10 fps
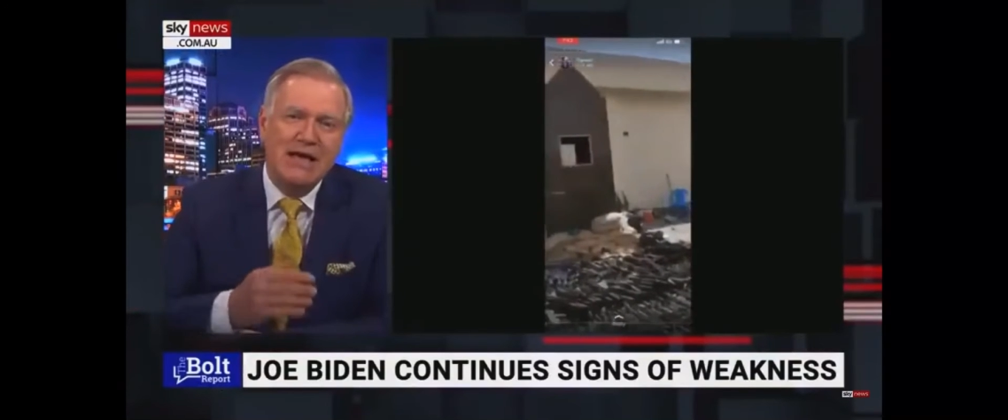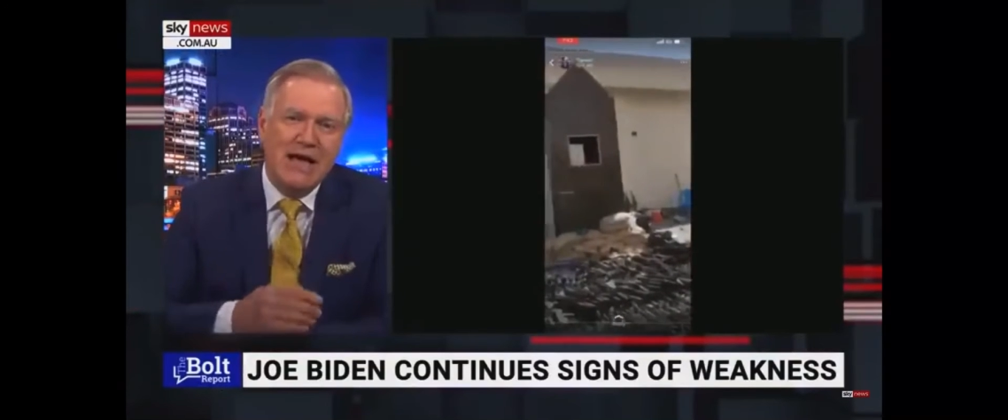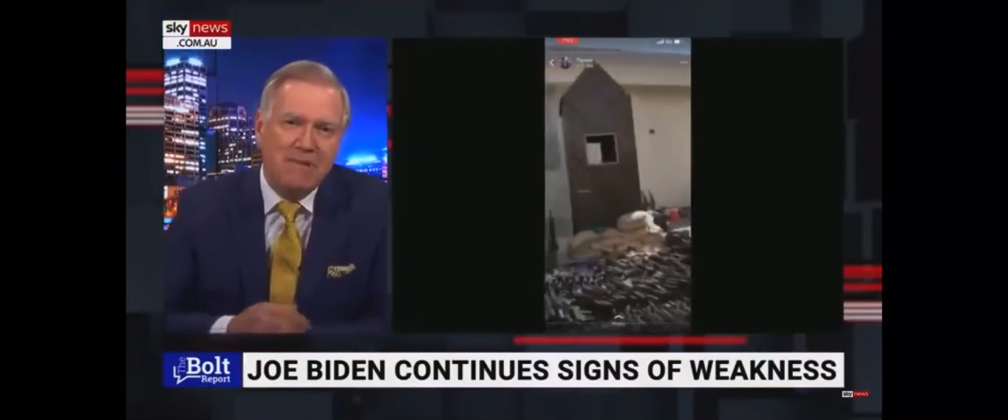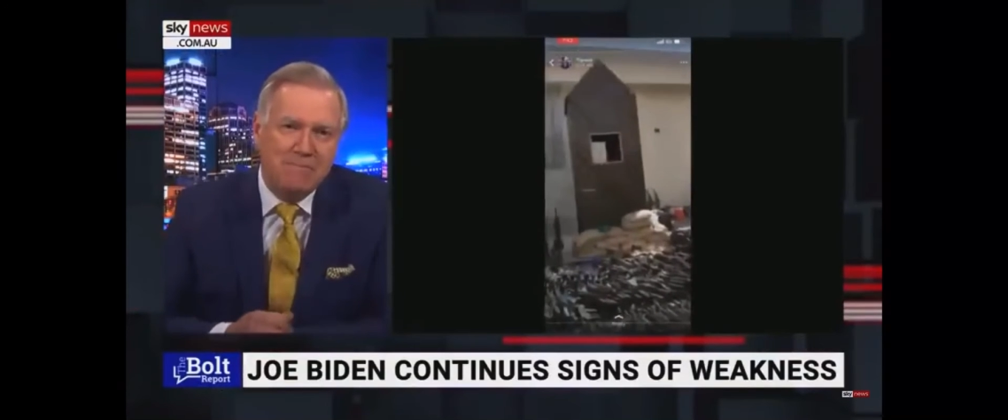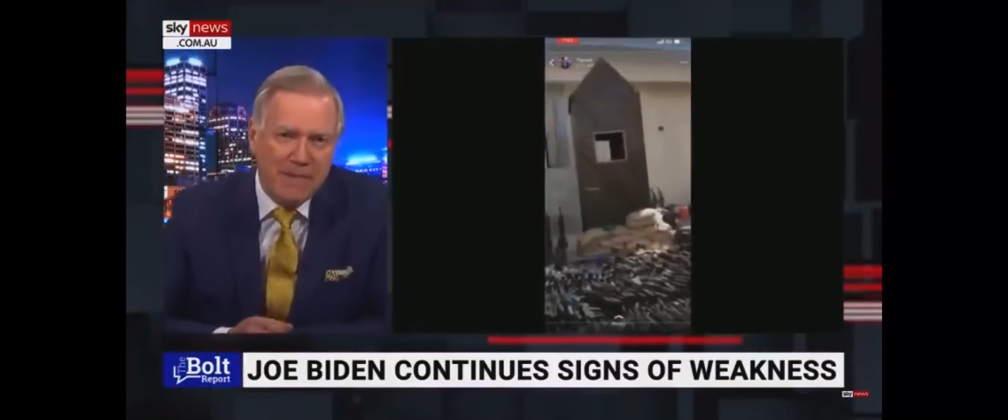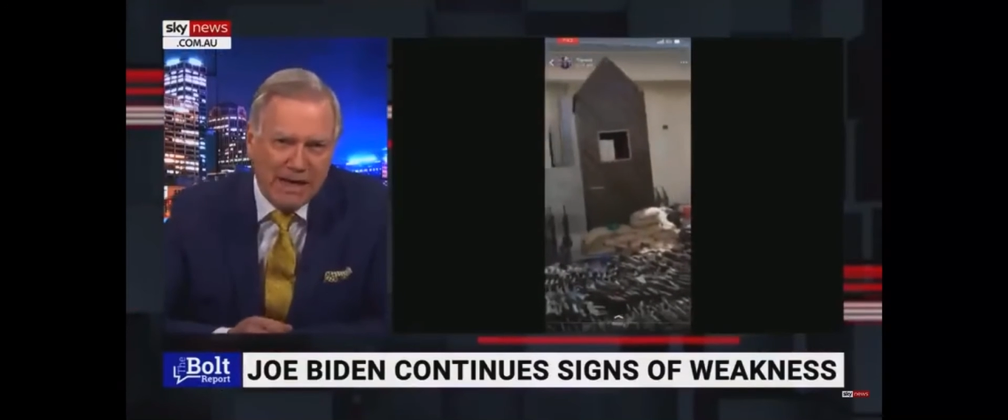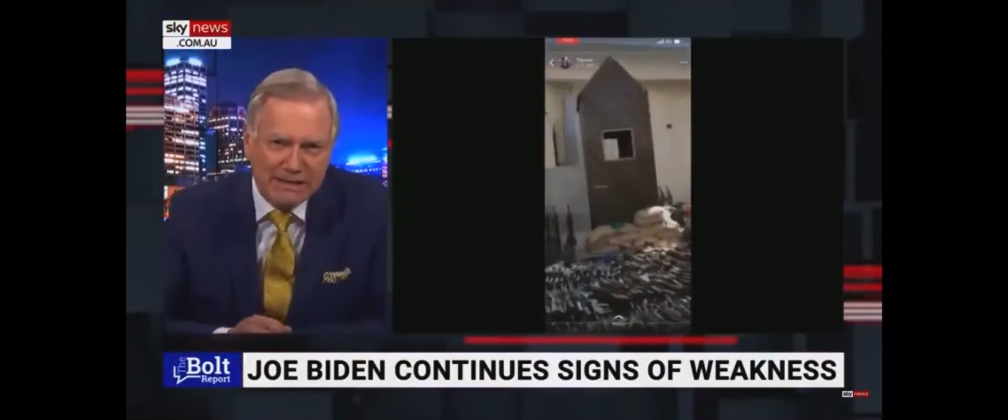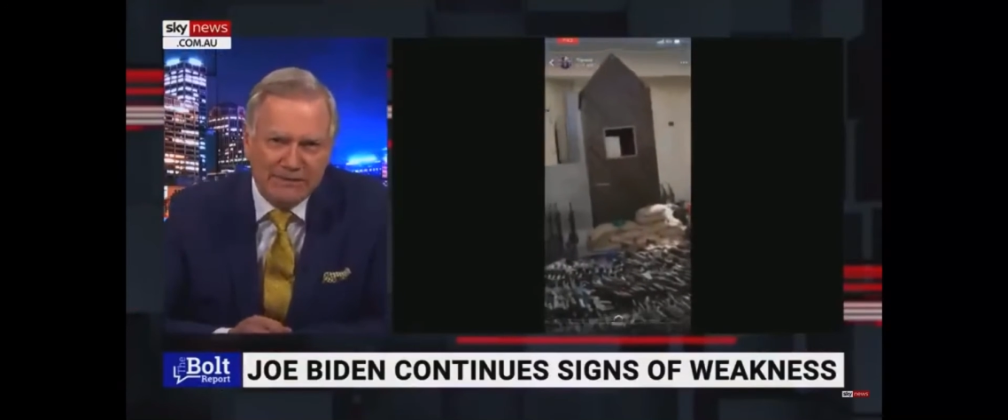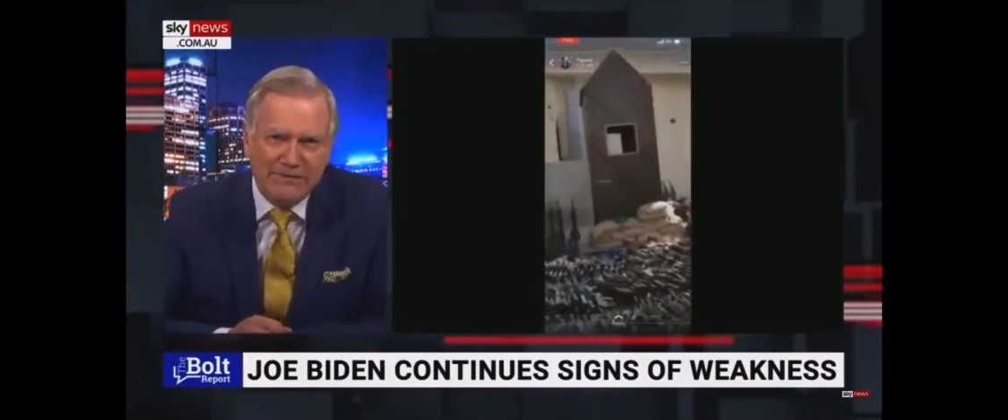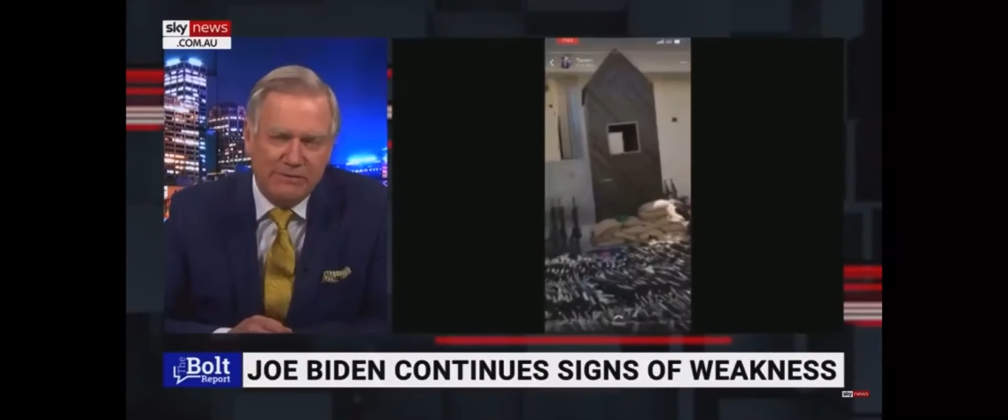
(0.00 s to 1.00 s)
a
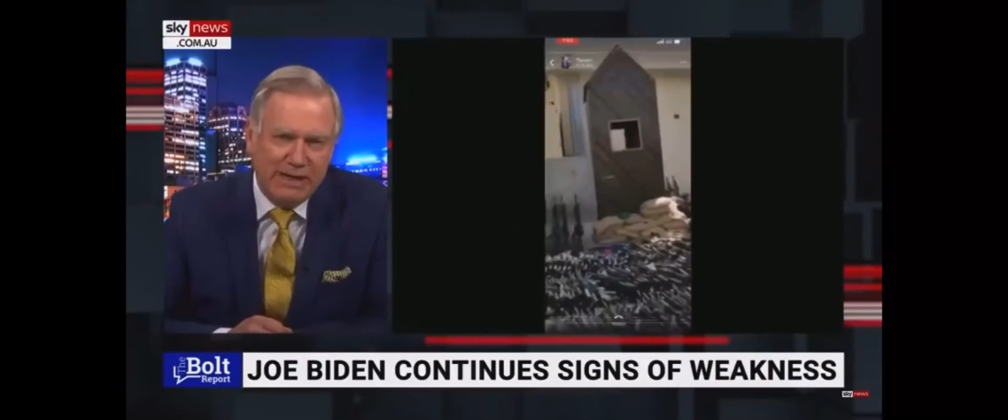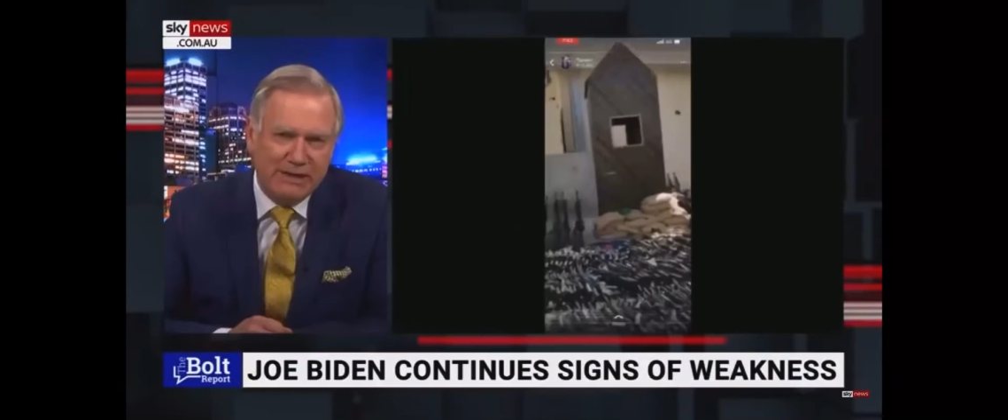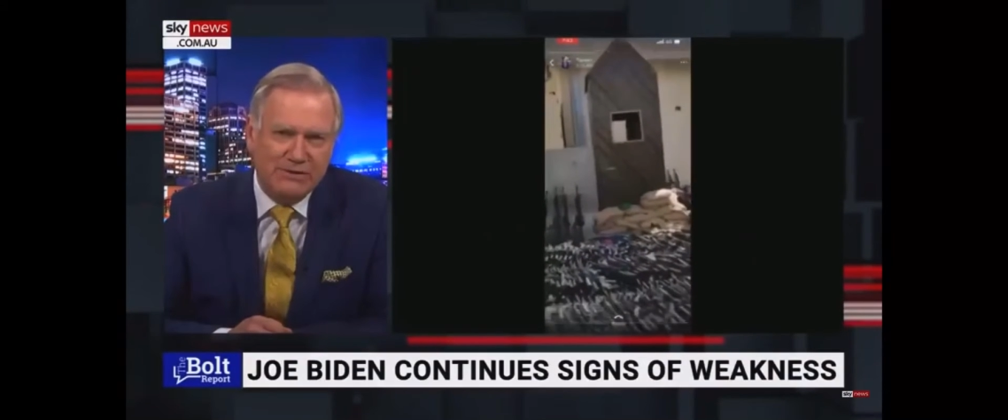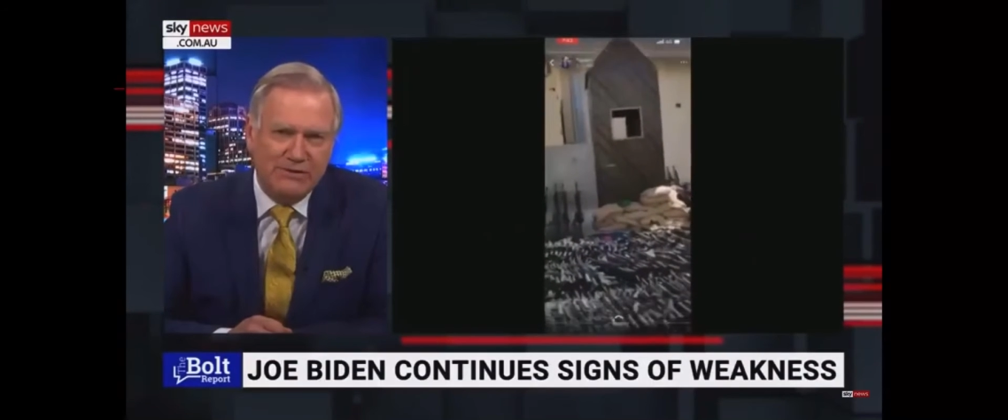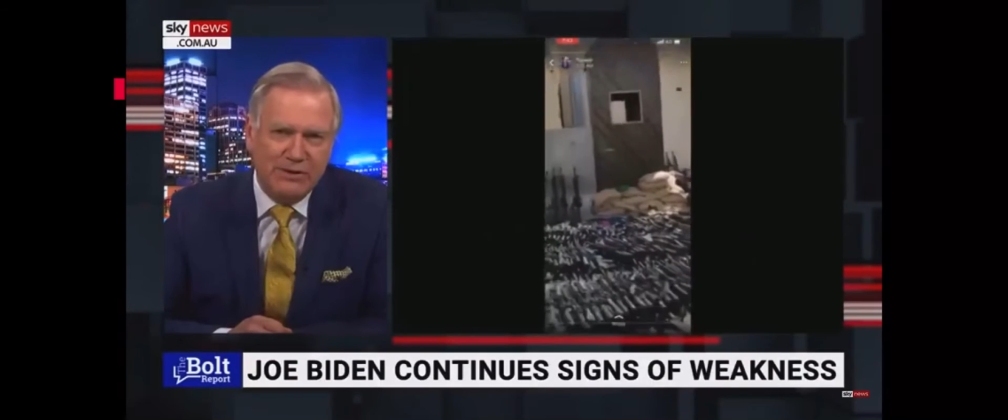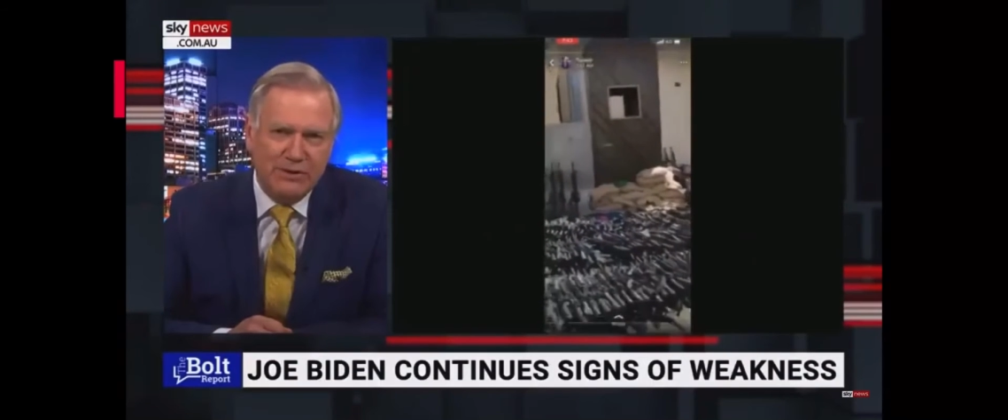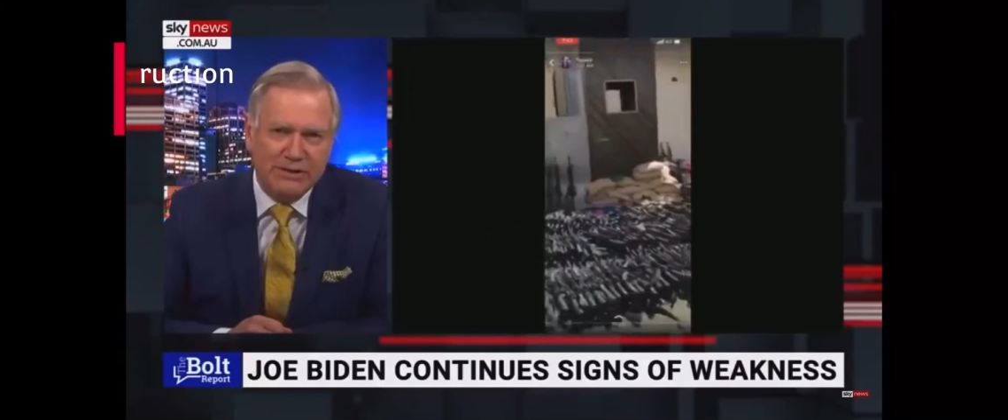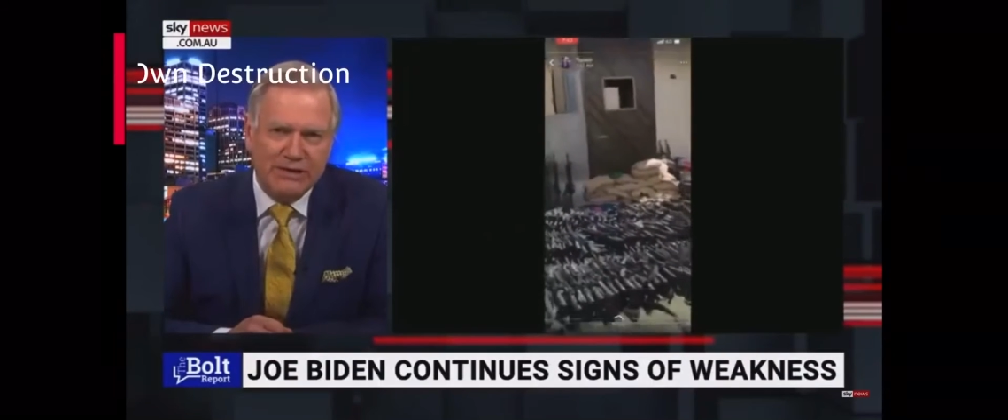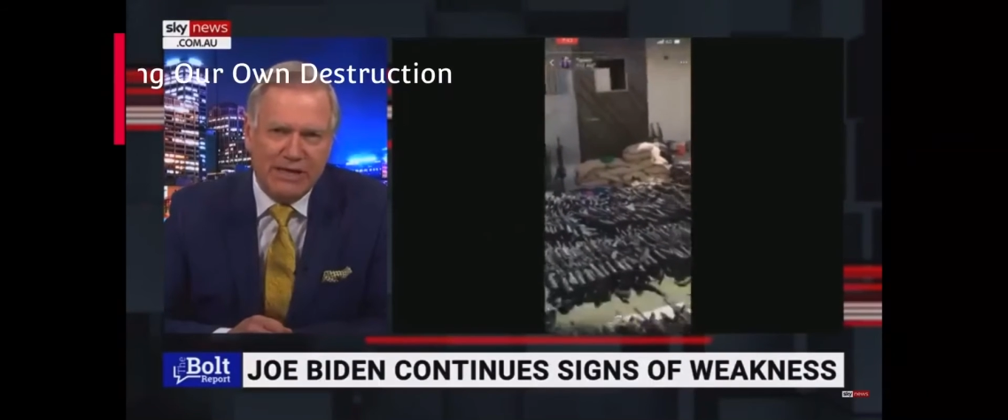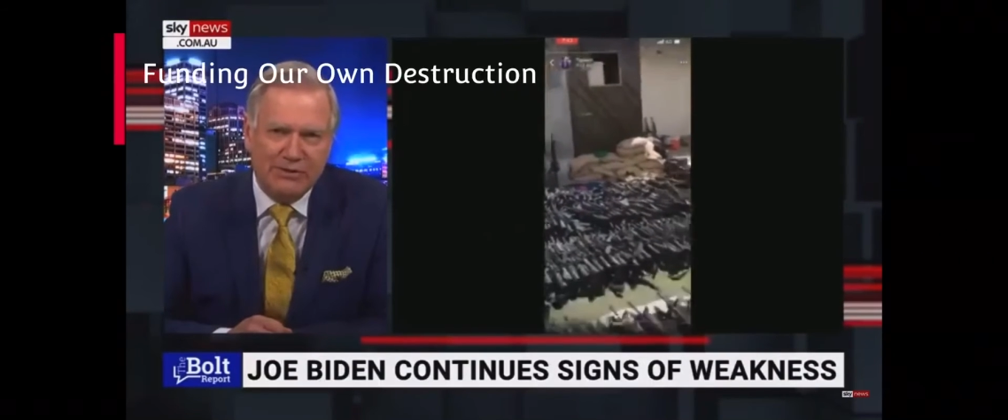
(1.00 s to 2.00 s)
massive amount of
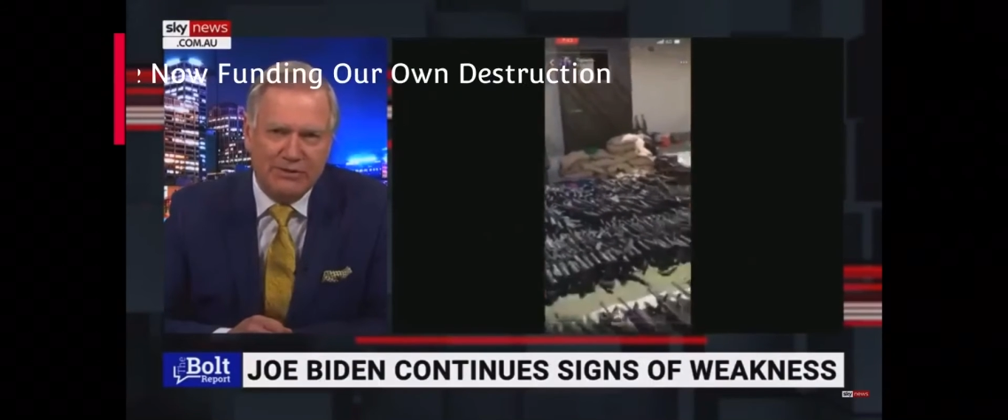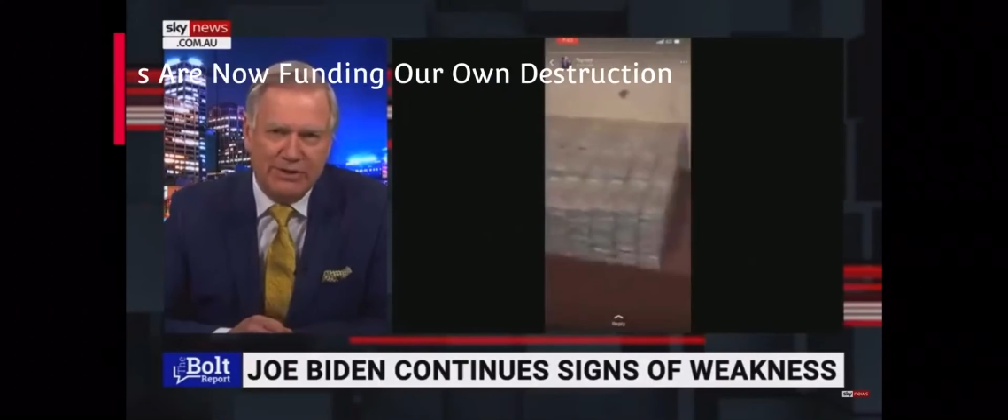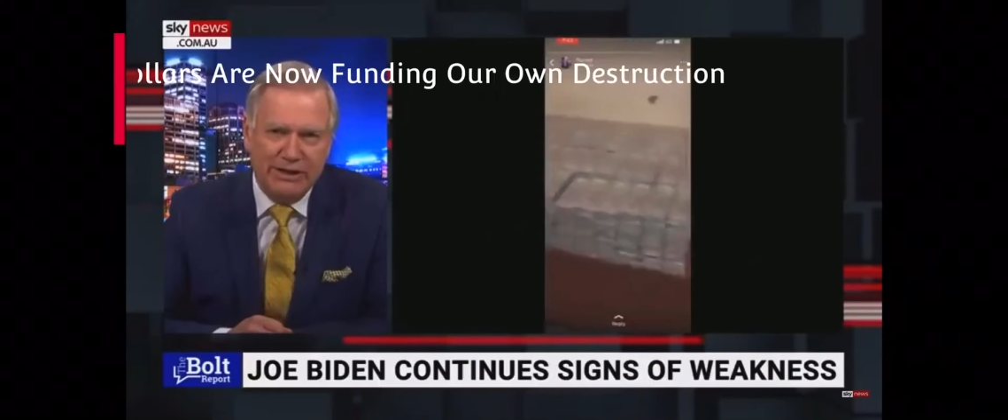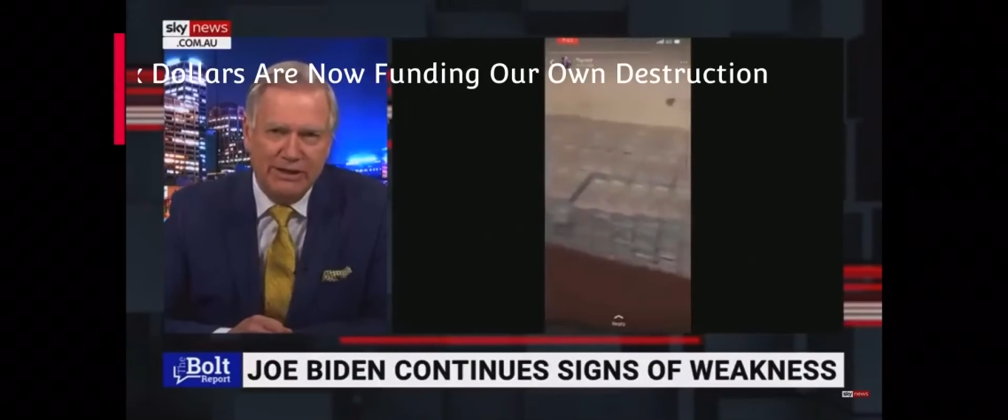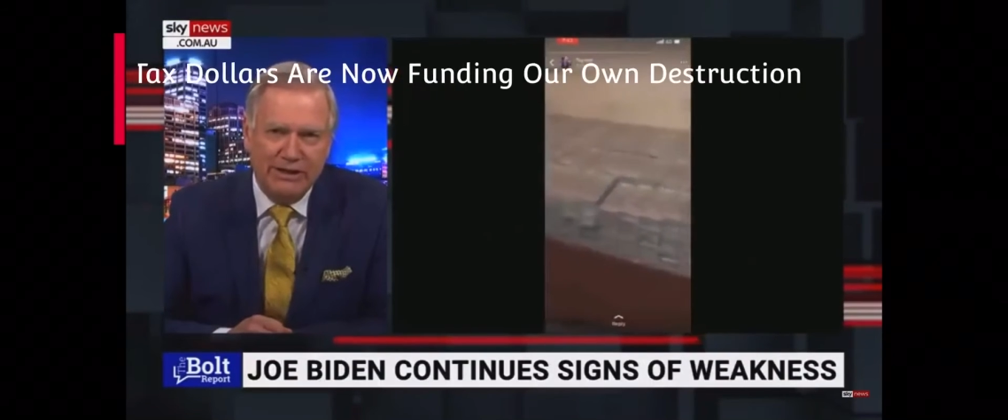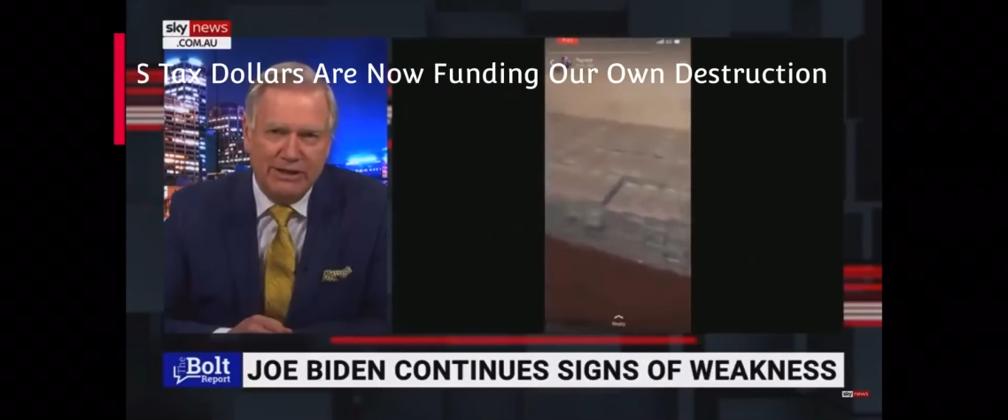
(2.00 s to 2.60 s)
US armoury,